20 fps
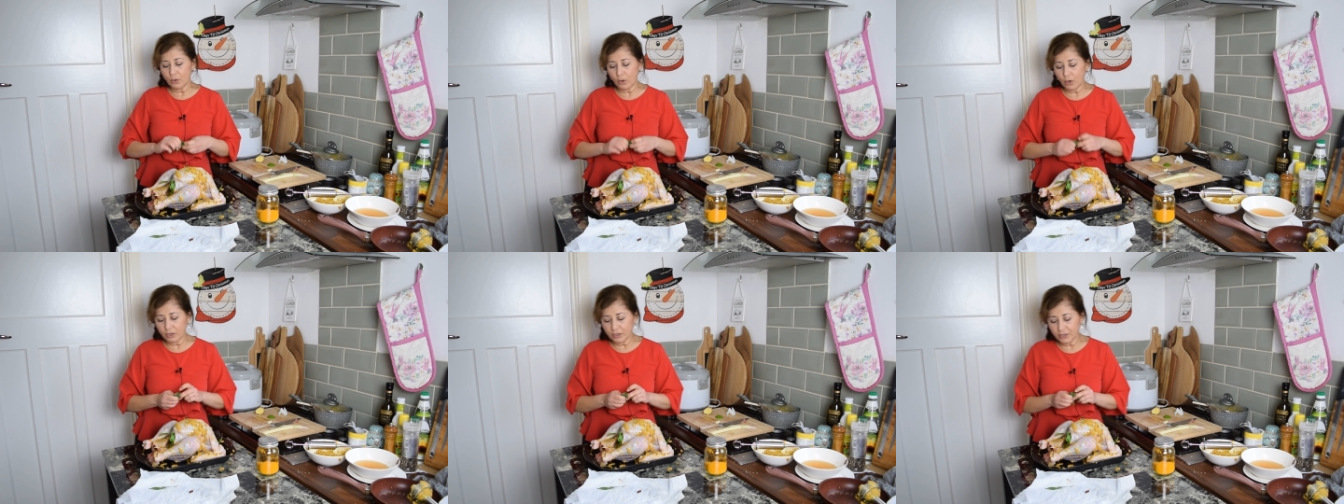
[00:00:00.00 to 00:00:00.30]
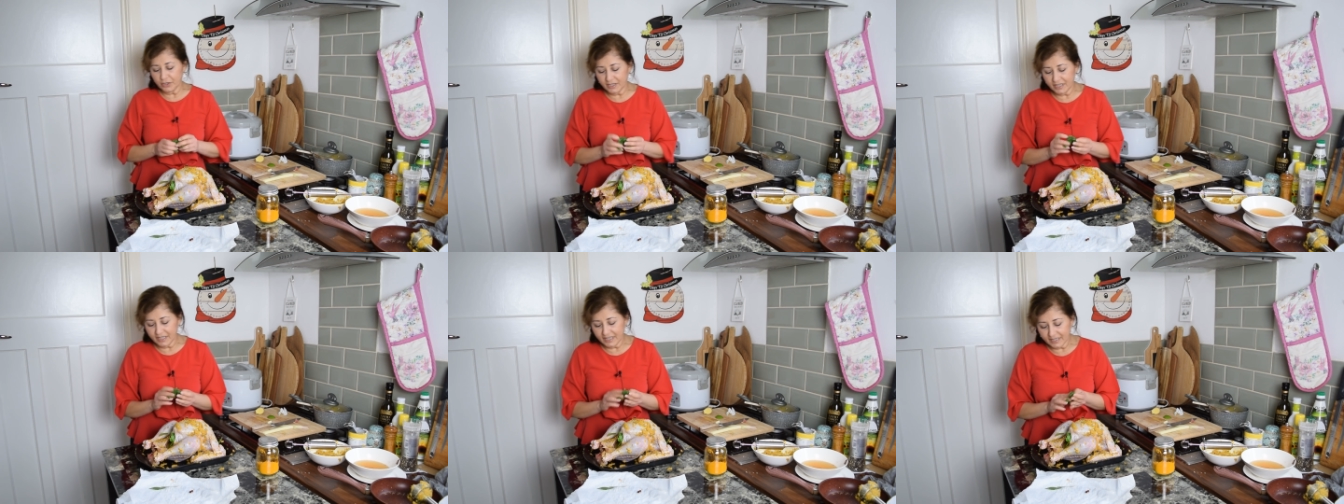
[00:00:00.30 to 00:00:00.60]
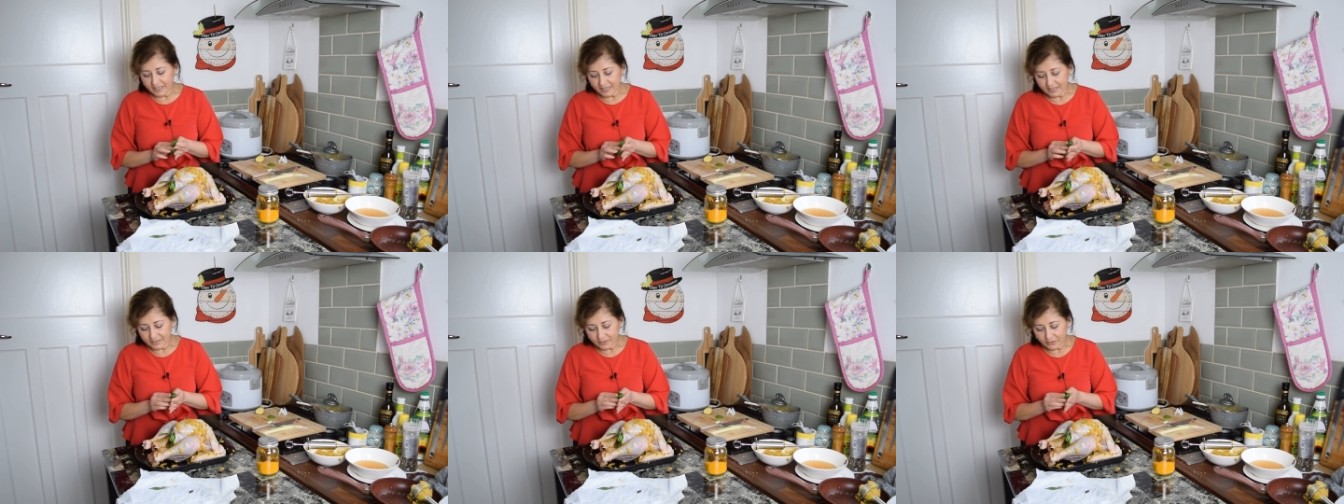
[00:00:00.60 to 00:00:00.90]
All you
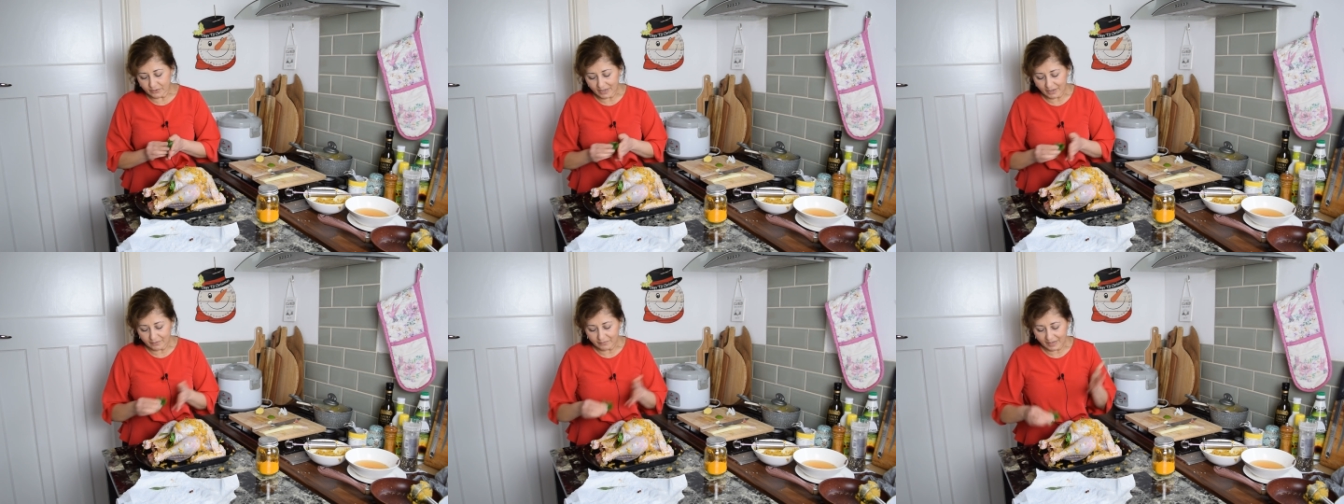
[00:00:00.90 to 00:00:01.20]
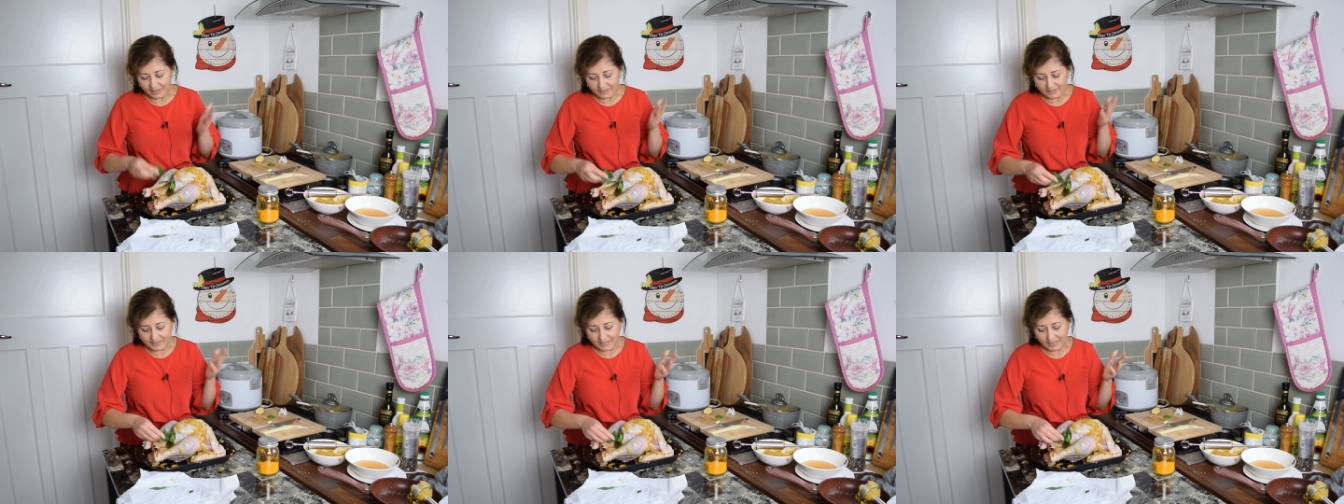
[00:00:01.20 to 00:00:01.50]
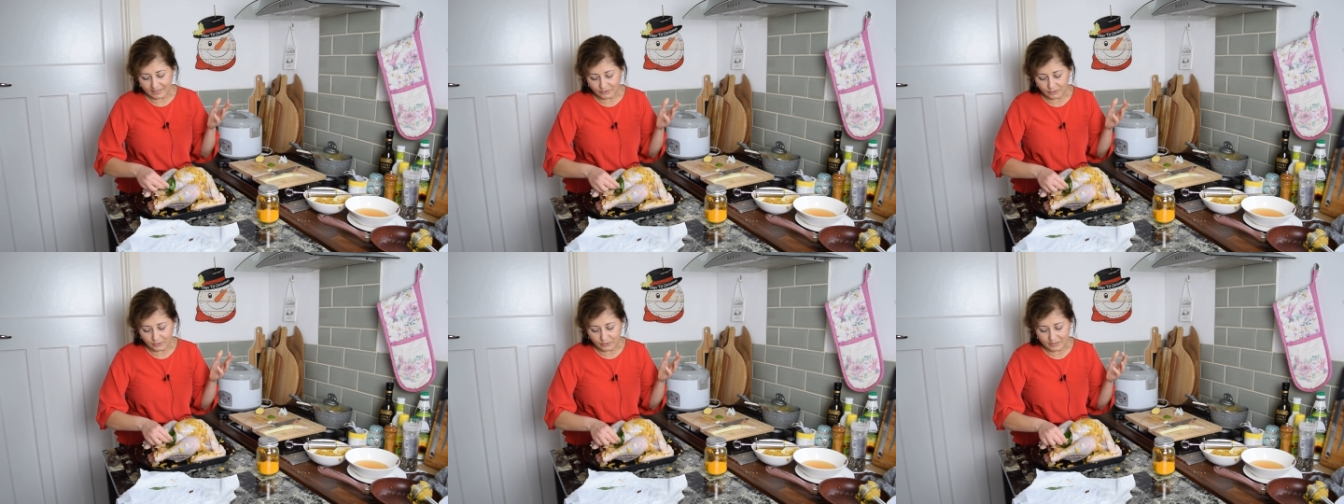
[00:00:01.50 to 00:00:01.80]
need is to have
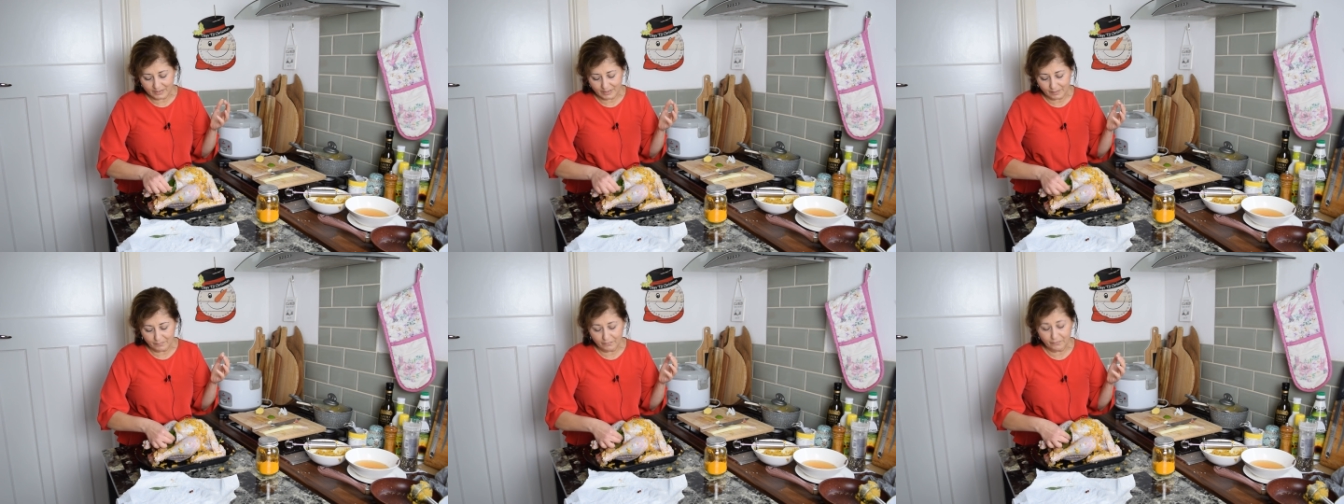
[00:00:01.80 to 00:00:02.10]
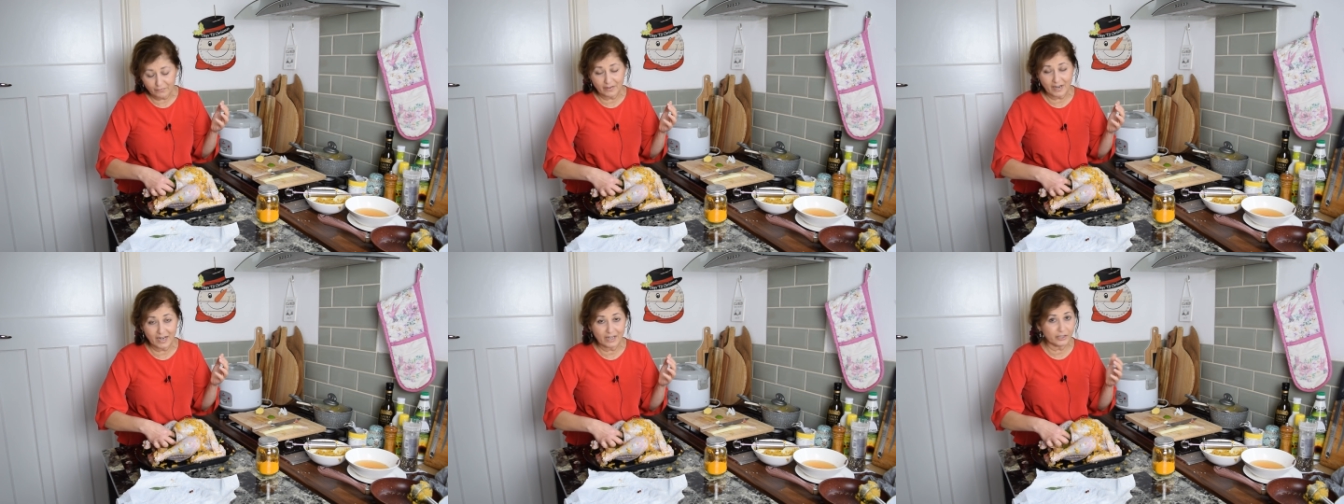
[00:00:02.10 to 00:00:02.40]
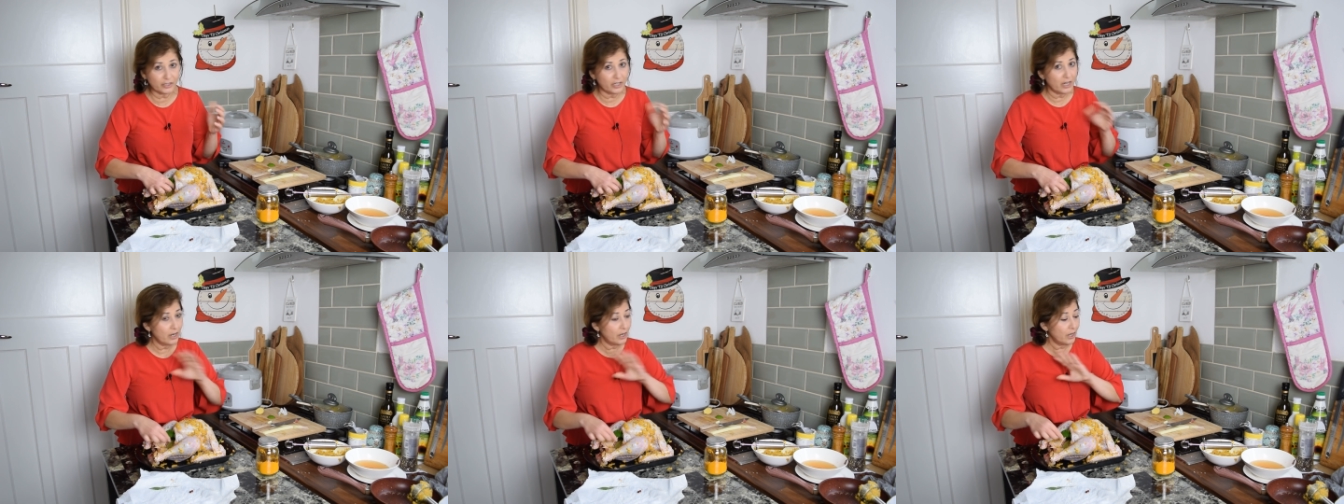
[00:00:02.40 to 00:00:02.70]
access to some fresh